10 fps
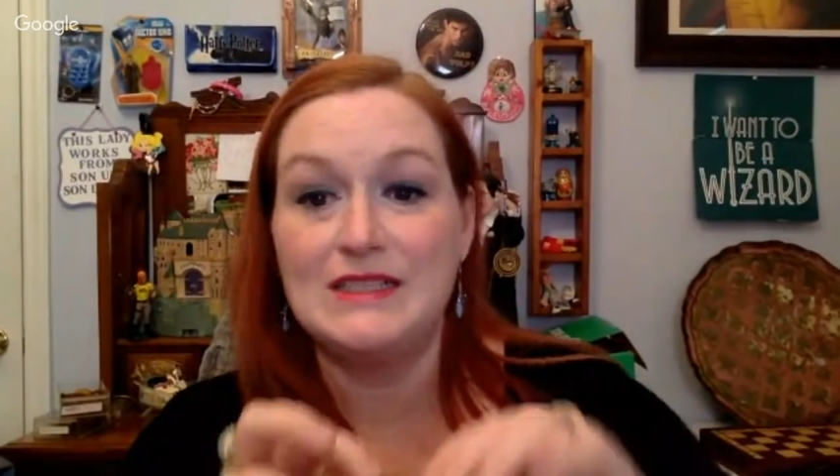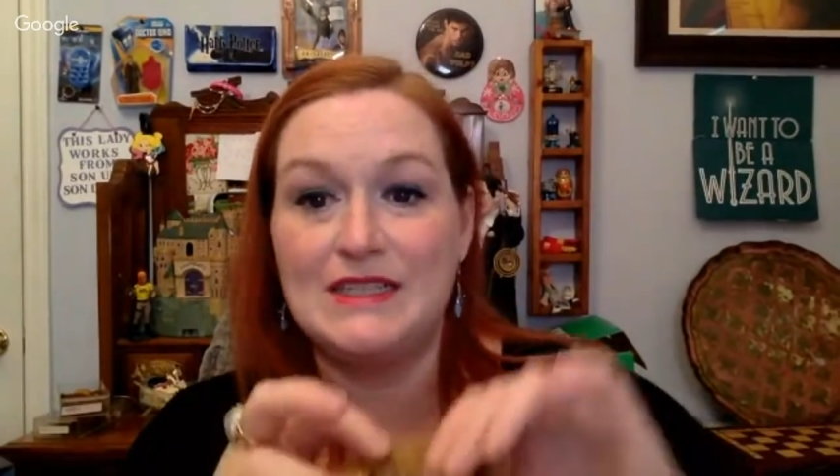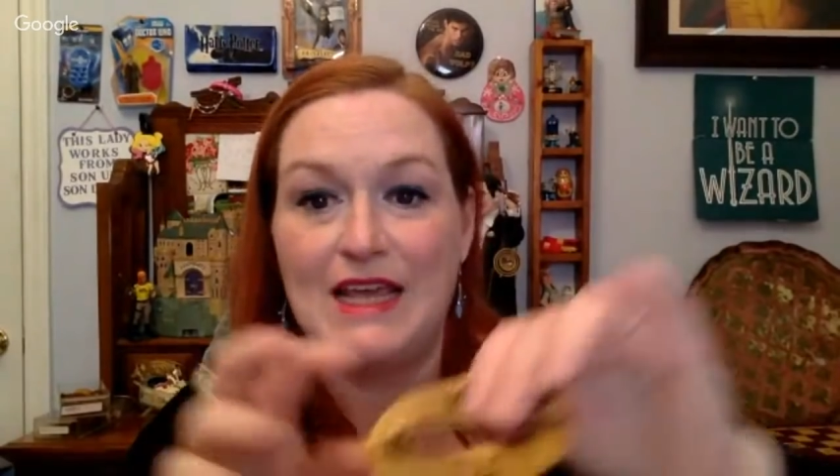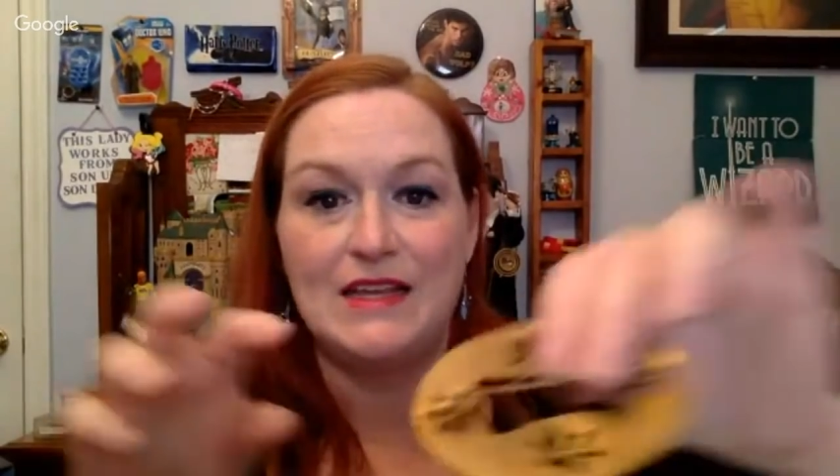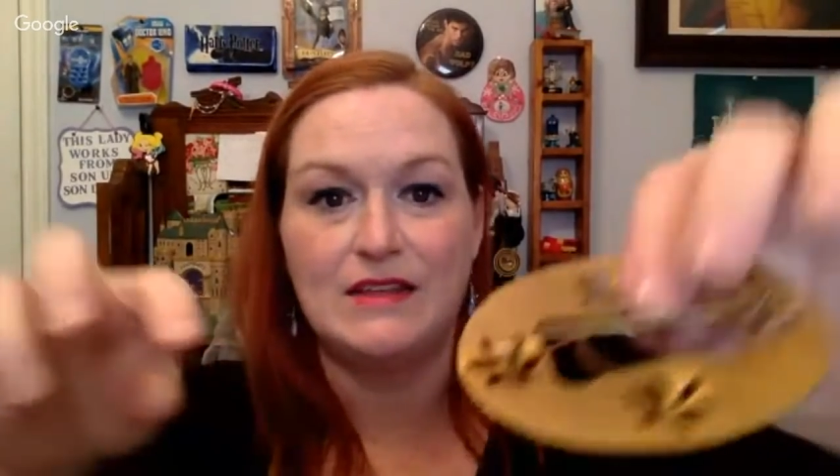
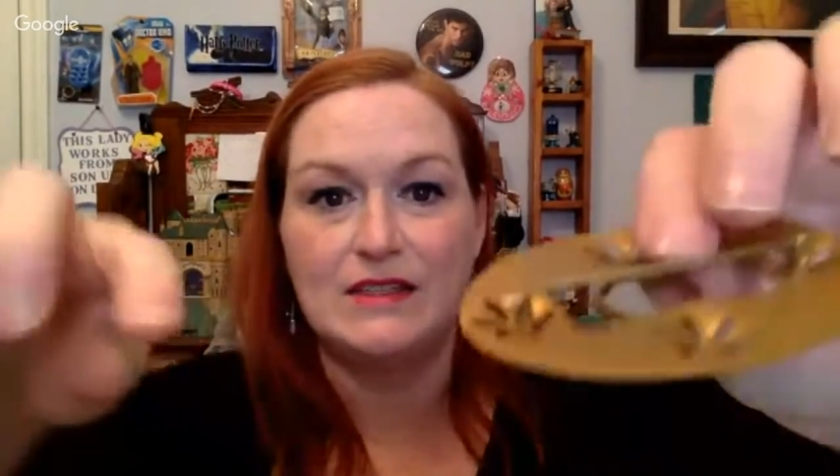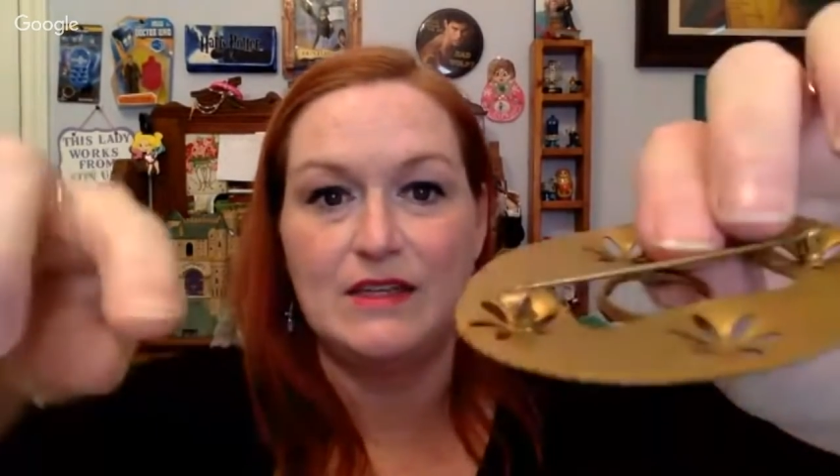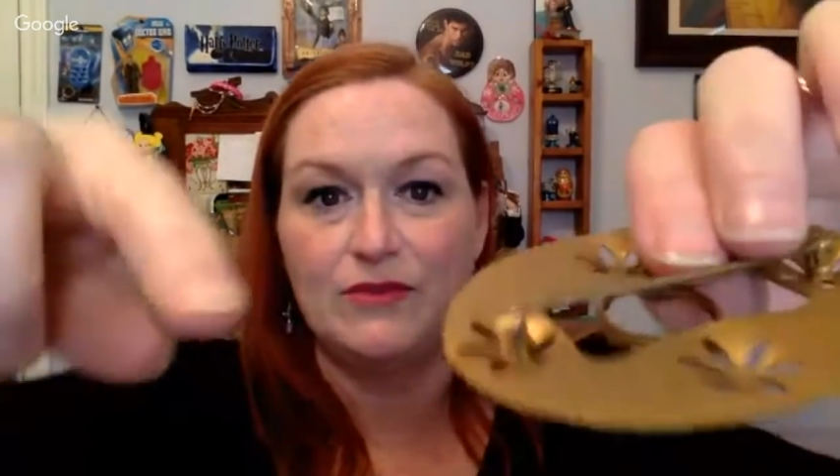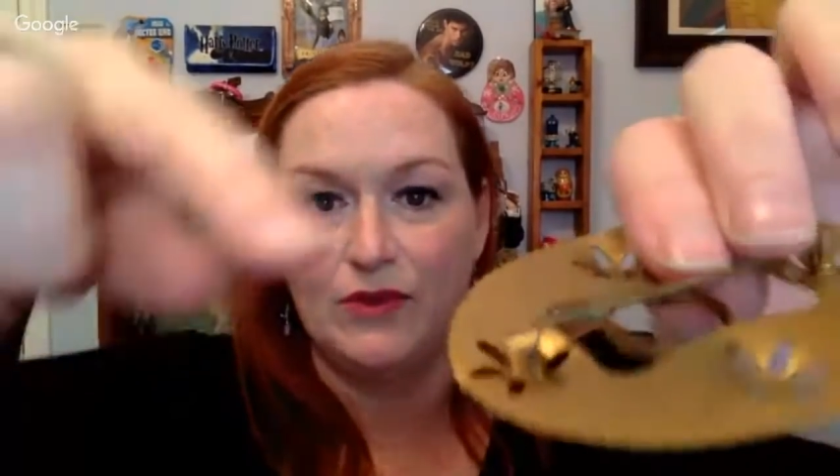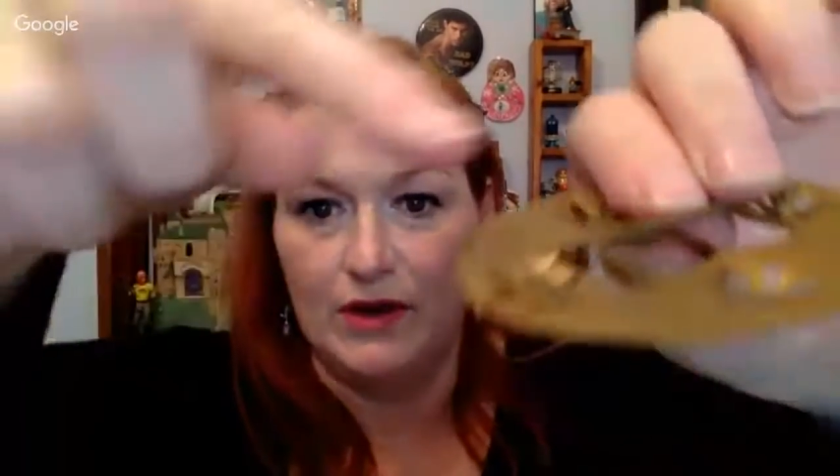date the
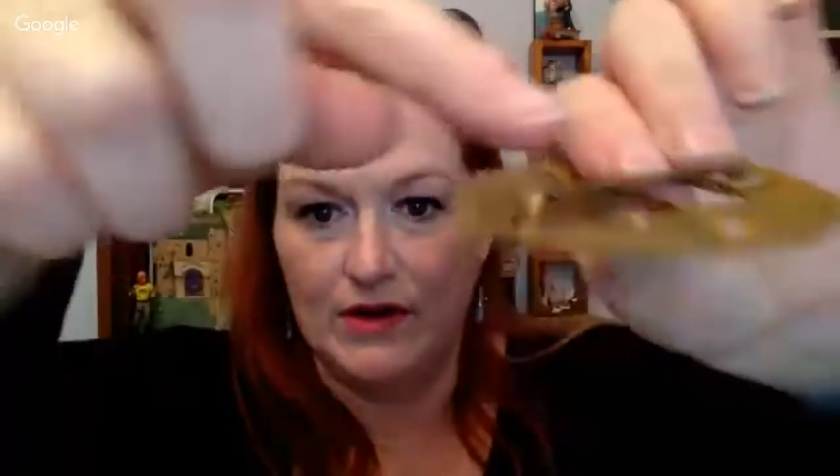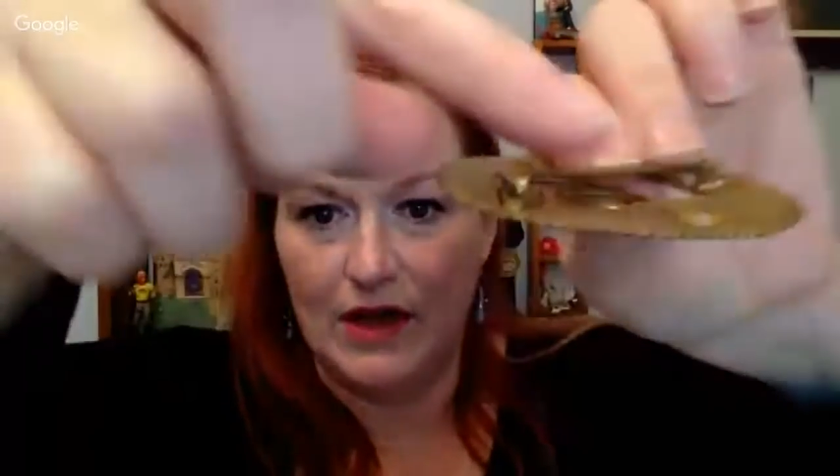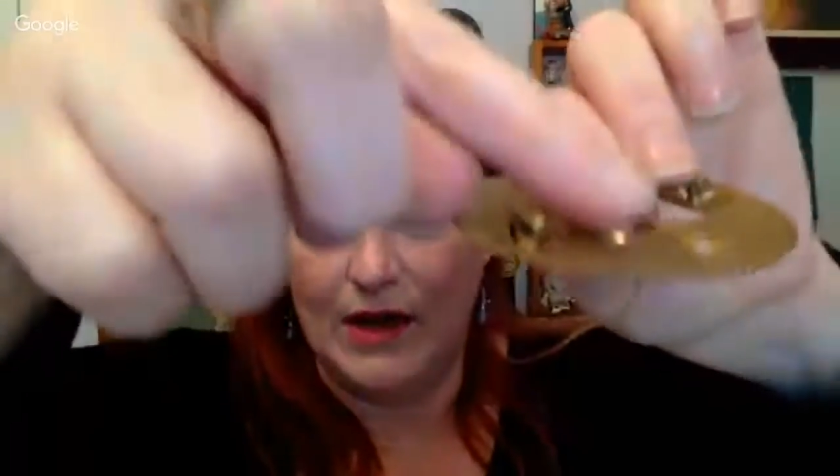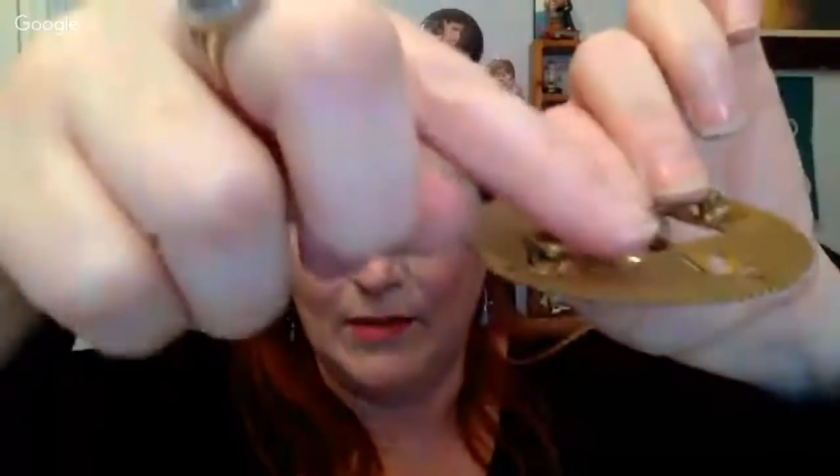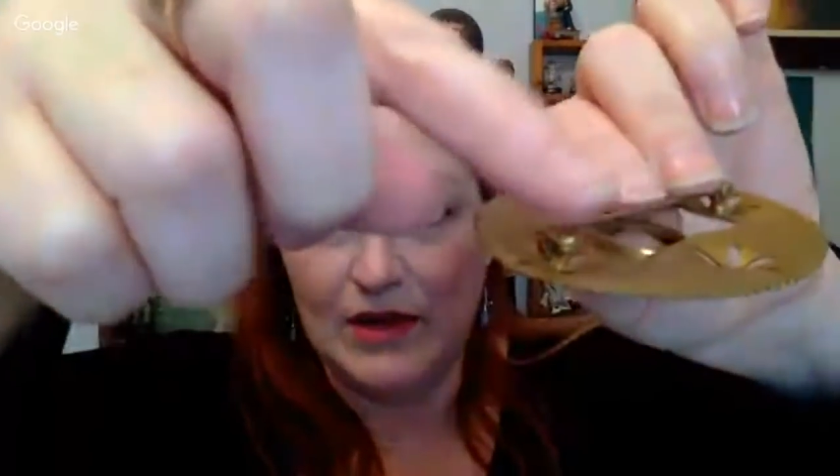different um,